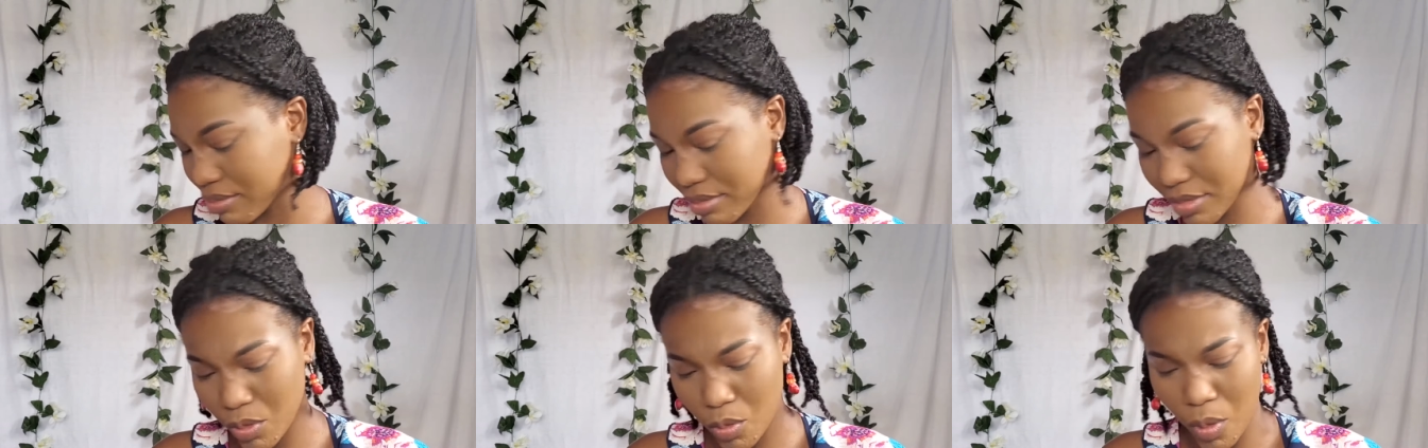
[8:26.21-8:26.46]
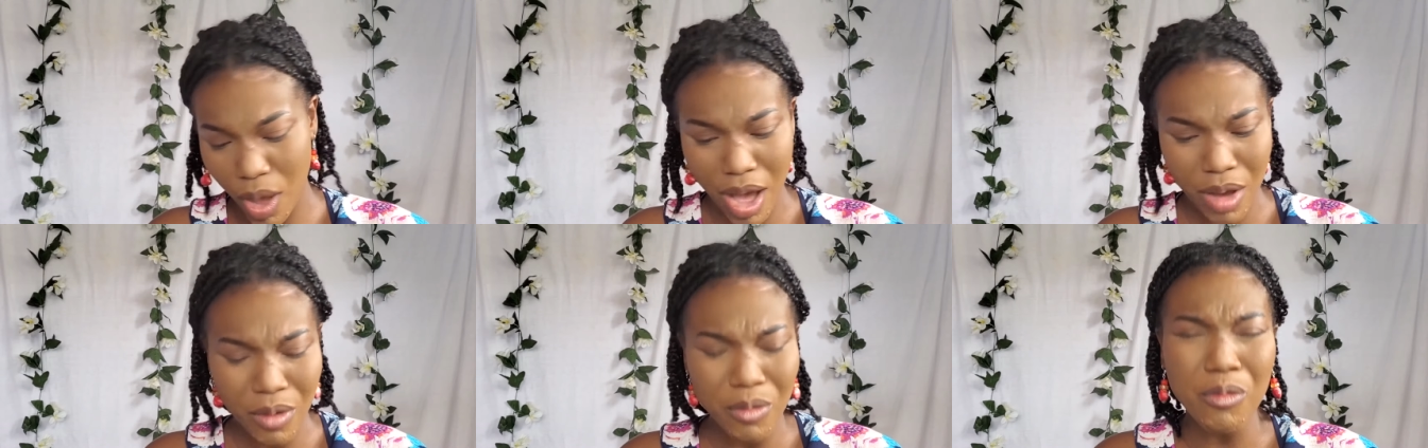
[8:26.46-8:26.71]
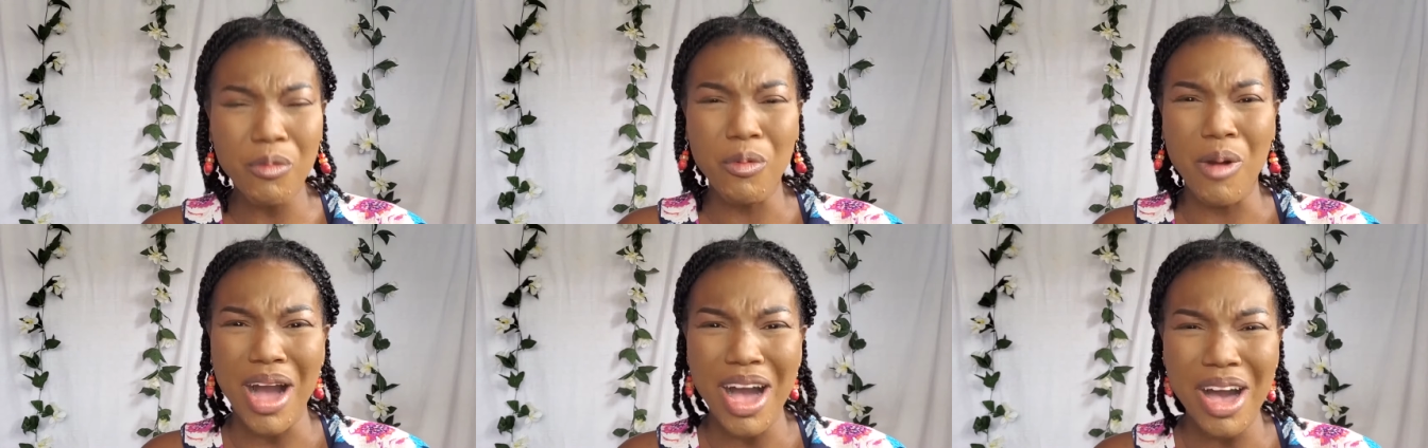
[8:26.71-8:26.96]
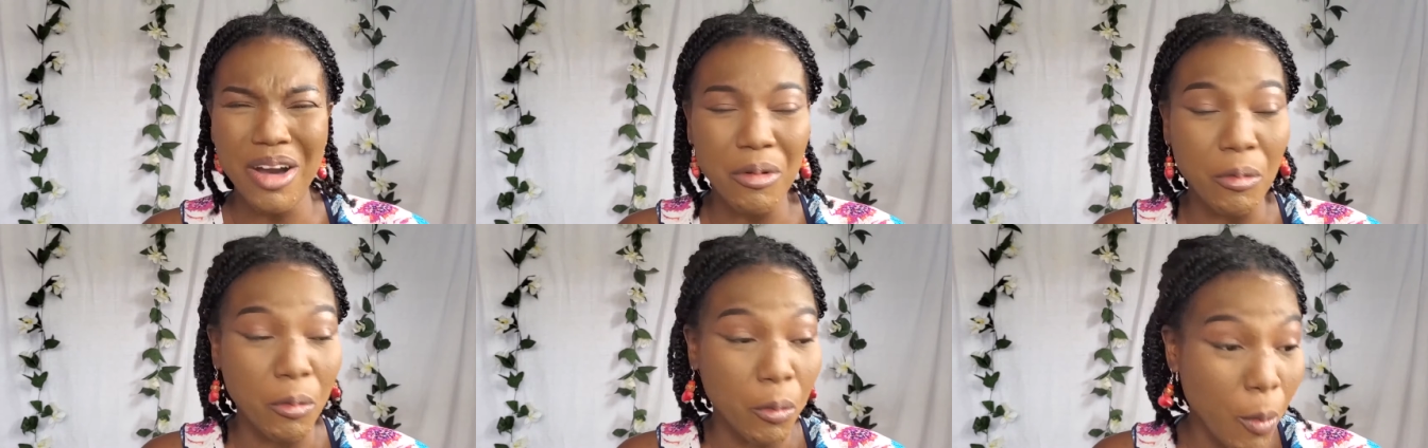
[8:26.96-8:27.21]

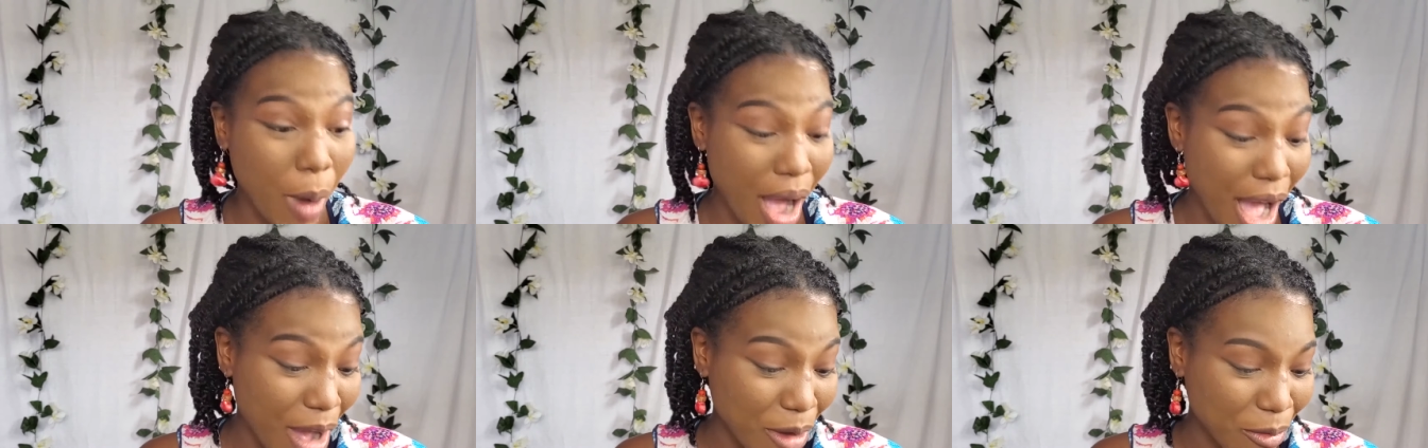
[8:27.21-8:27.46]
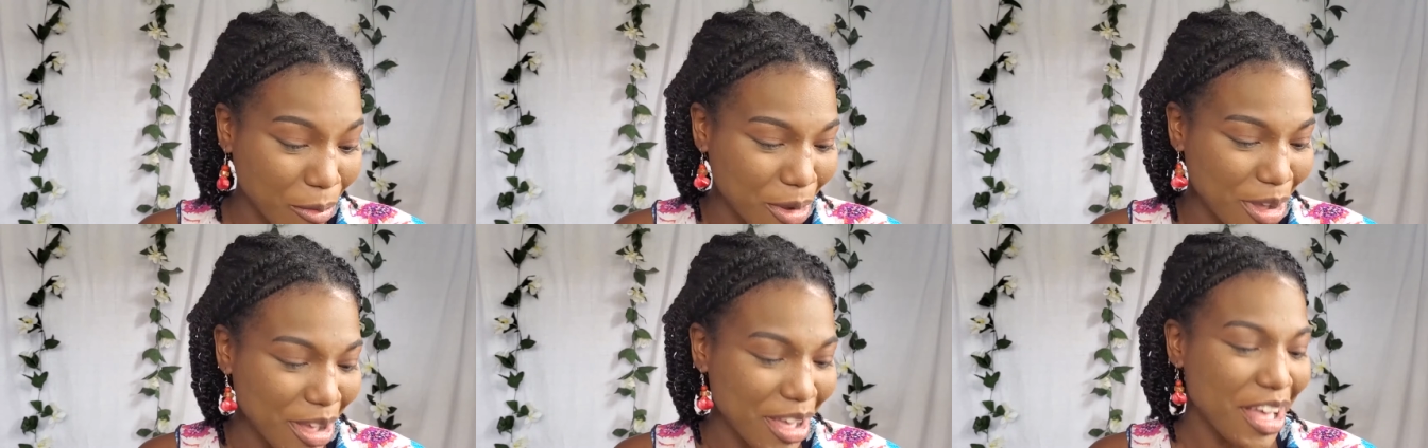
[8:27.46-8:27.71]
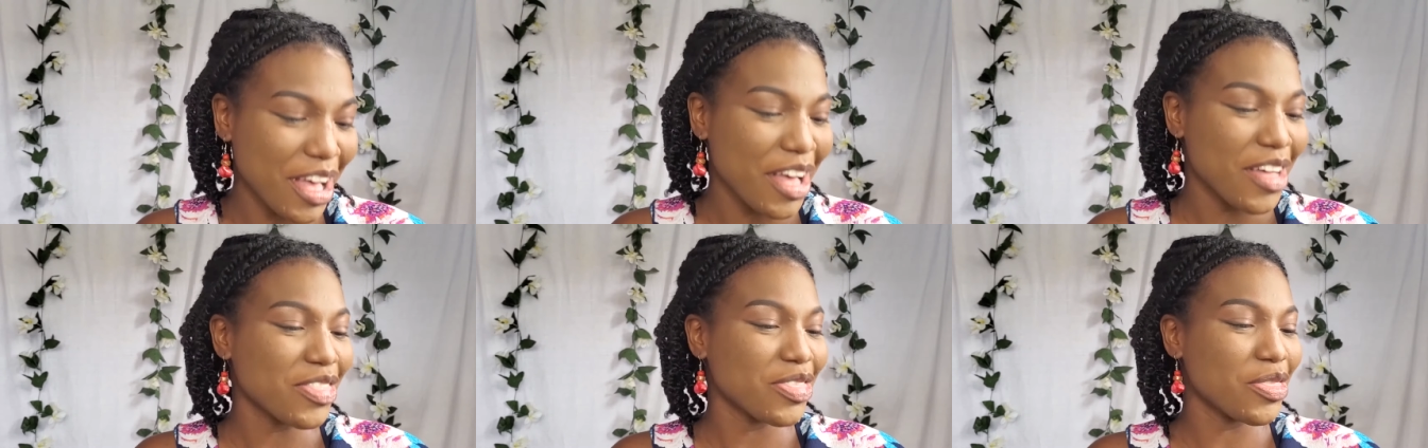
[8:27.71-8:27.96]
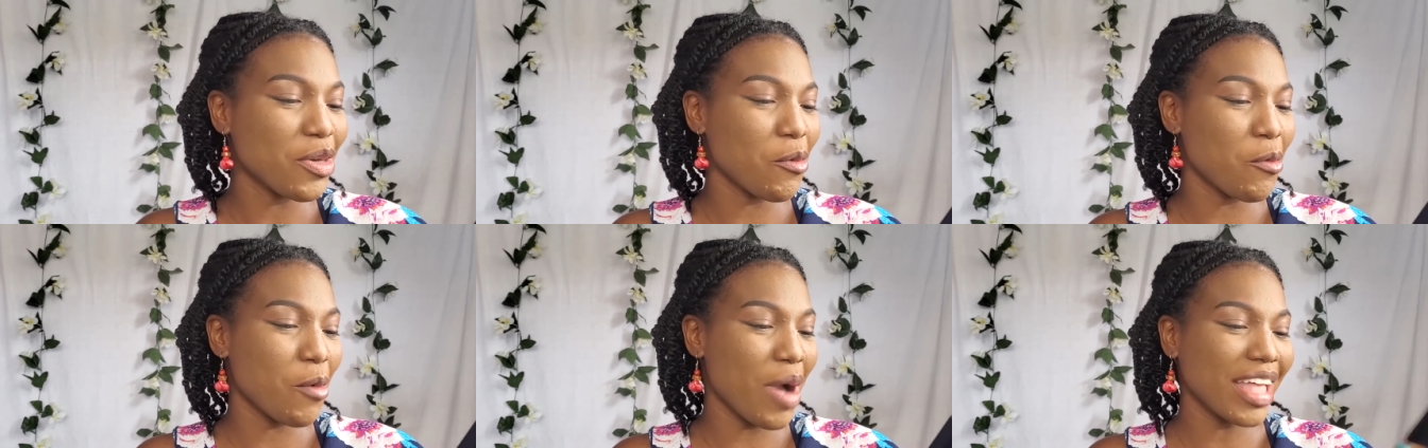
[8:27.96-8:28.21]
Wow.
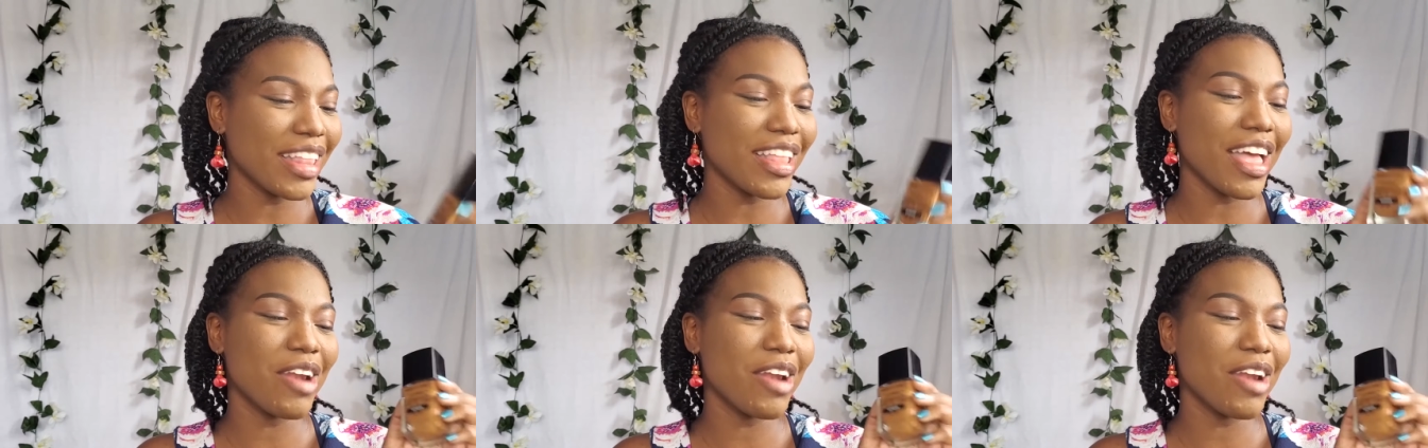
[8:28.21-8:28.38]
The Wet